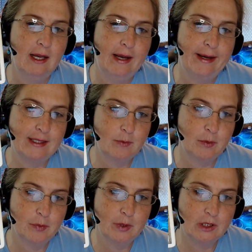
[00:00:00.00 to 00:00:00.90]
has
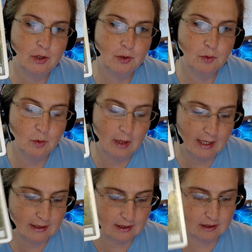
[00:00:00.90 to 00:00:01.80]
been put to
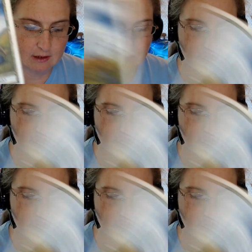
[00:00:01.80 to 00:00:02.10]
rest